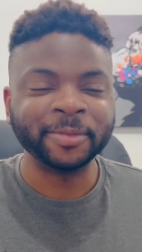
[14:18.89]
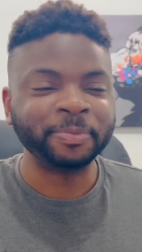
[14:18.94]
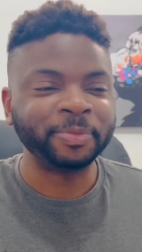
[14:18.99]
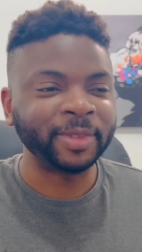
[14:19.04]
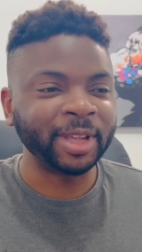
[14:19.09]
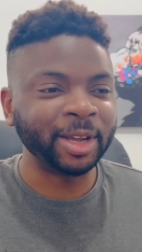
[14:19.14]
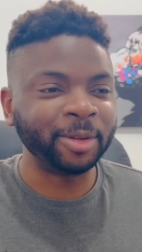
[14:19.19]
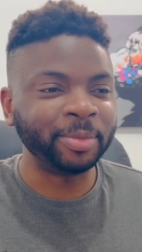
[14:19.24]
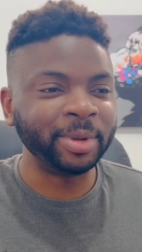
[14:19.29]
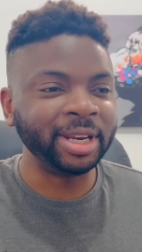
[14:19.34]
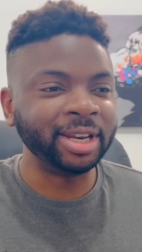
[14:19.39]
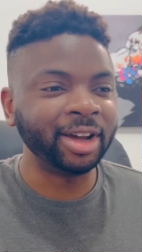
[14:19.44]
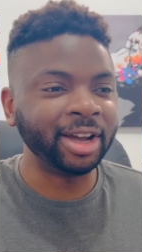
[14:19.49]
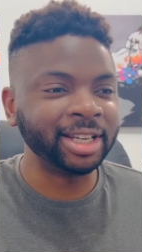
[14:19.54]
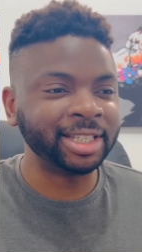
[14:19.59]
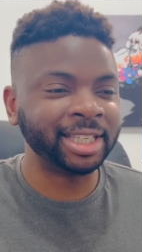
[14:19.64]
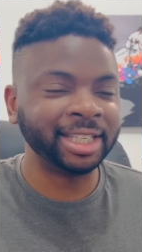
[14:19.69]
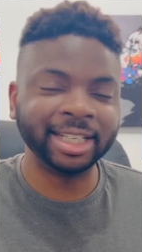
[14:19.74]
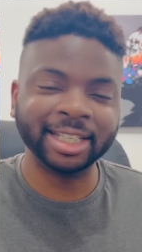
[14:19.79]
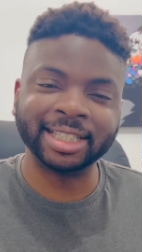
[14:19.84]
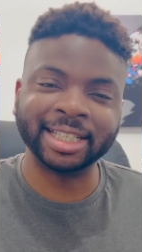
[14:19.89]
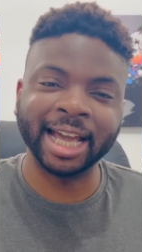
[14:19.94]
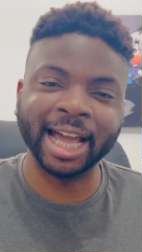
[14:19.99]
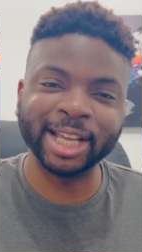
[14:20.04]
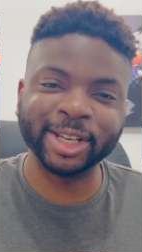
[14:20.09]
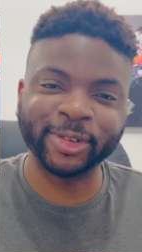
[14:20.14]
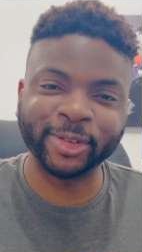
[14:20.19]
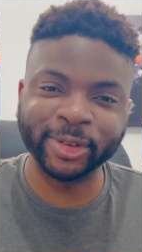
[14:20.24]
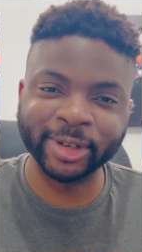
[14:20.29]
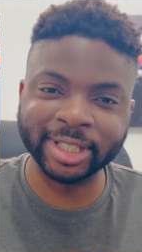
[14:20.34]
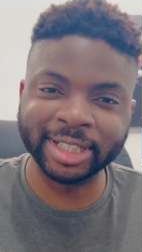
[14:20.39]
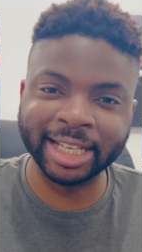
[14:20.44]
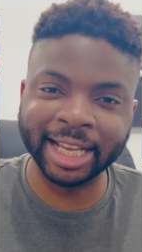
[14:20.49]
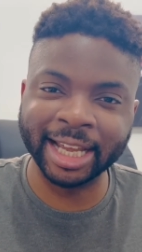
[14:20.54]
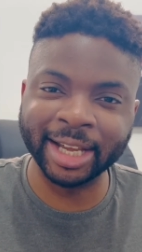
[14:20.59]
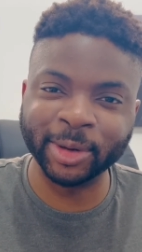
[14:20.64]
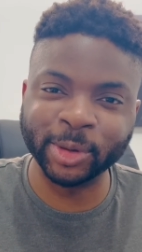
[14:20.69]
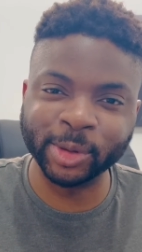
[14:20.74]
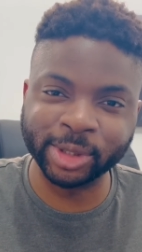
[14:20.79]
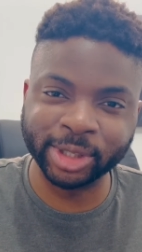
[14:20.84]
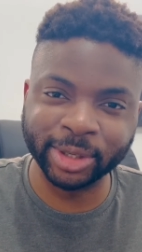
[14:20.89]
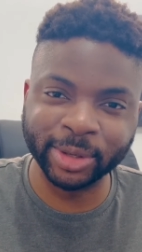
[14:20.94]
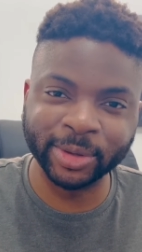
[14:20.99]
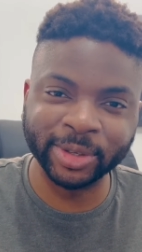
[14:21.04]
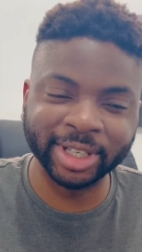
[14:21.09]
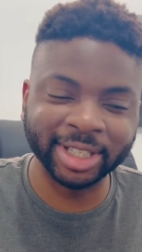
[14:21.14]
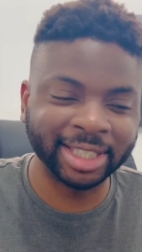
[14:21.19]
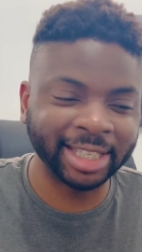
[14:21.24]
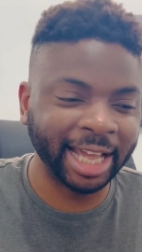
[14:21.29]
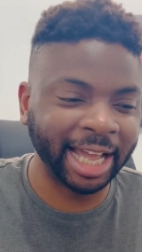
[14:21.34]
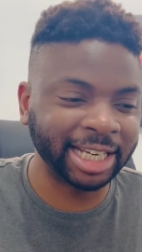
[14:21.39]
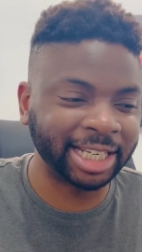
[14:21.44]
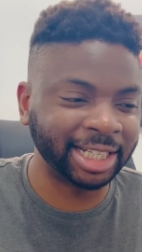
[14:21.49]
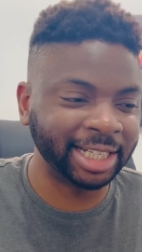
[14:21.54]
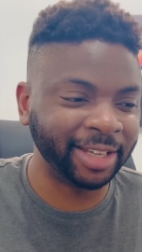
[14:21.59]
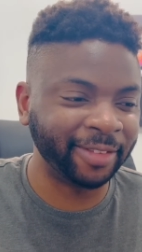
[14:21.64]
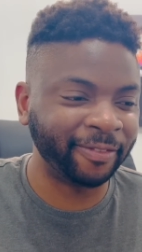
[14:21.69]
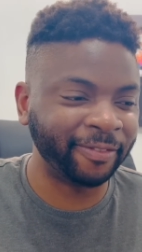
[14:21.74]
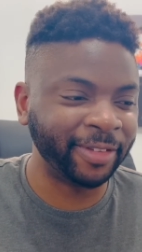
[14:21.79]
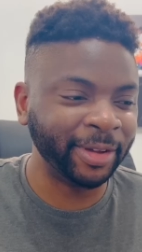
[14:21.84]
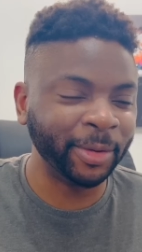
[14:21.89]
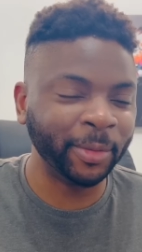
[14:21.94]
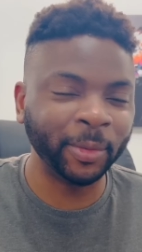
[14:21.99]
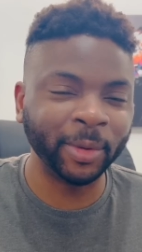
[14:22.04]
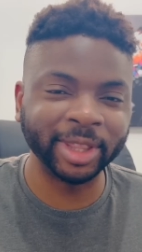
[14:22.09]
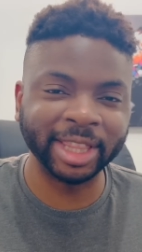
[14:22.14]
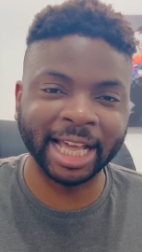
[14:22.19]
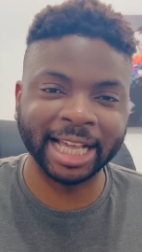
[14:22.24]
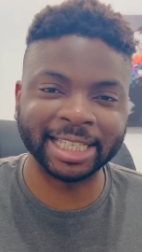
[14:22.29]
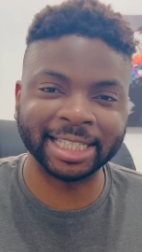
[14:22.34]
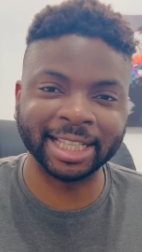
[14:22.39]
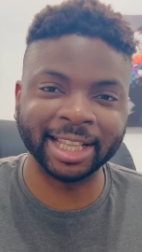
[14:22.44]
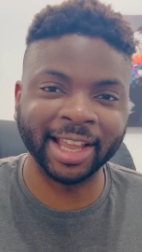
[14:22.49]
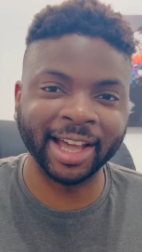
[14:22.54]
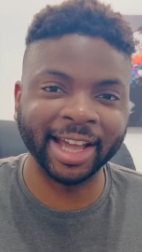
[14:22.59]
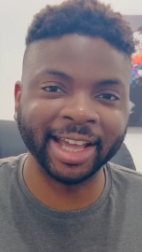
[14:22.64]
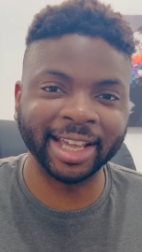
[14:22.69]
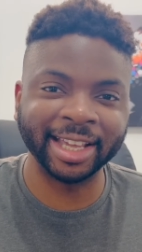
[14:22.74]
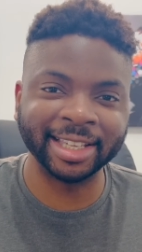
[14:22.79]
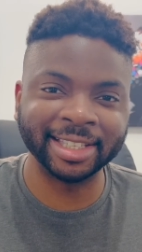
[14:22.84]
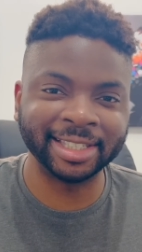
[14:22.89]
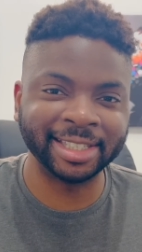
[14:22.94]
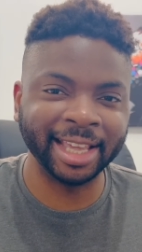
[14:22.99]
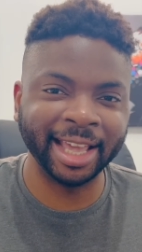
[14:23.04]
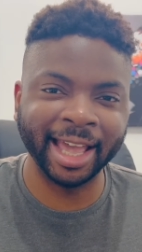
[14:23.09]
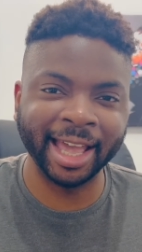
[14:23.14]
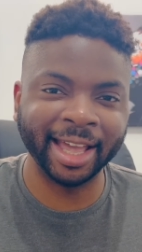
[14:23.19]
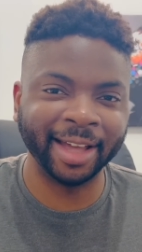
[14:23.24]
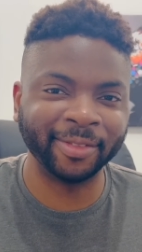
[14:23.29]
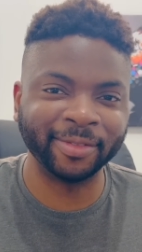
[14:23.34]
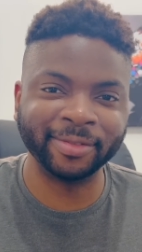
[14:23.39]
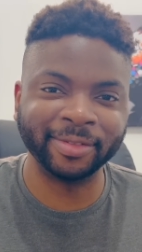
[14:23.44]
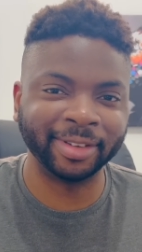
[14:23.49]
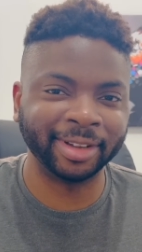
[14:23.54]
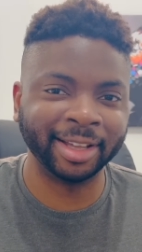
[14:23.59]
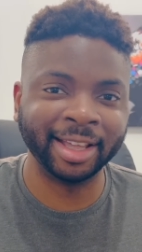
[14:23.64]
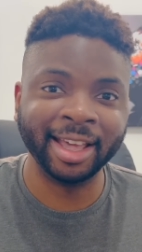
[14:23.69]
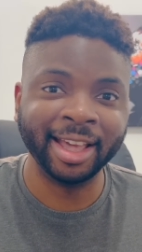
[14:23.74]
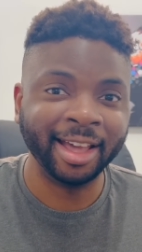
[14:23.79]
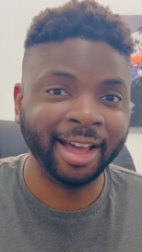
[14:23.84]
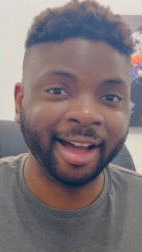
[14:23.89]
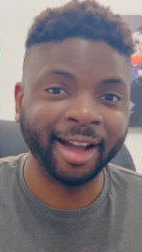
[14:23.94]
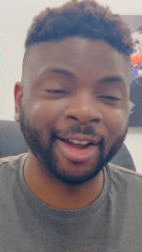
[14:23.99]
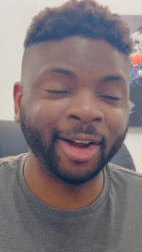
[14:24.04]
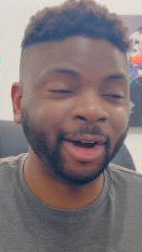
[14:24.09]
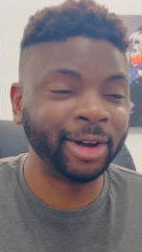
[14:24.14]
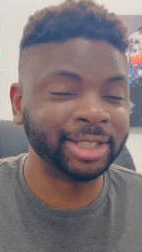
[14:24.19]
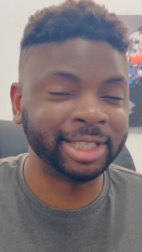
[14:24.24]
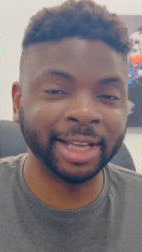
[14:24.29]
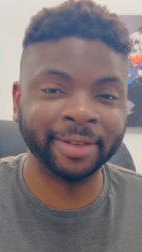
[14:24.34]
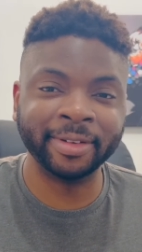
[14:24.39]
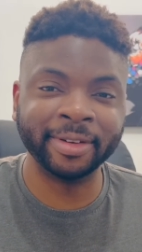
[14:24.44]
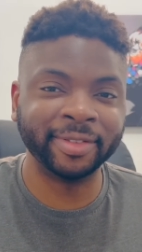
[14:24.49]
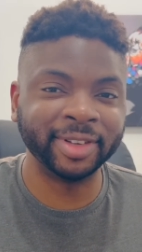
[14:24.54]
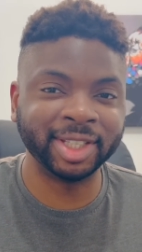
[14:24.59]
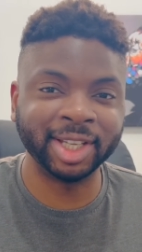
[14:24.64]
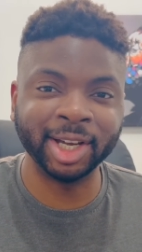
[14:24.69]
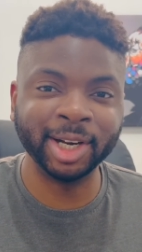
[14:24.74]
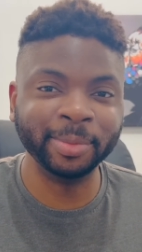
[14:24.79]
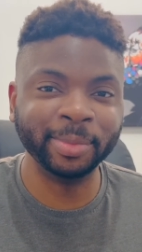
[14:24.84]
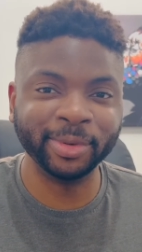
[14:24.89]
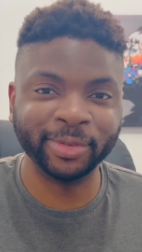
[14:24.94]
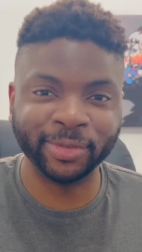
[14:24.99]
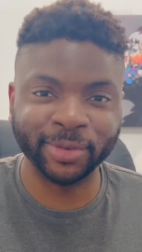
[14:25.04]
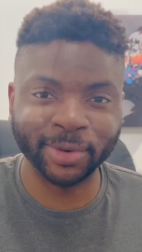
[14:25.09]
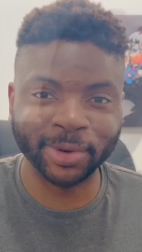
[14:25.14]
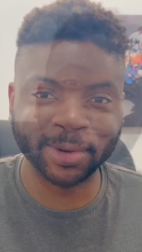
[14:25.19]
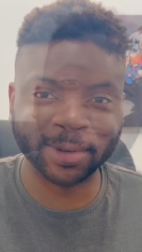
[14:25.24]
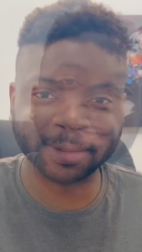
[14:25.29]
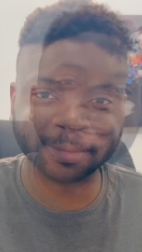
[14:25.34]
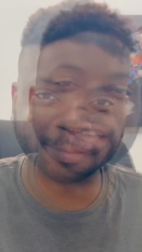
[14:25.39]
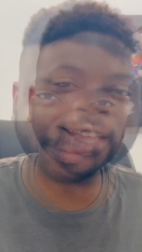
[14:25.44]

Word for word: It'd be nice to detach for a day or two just to actually feel what that's like because yeah, I can't say I've ever done it before.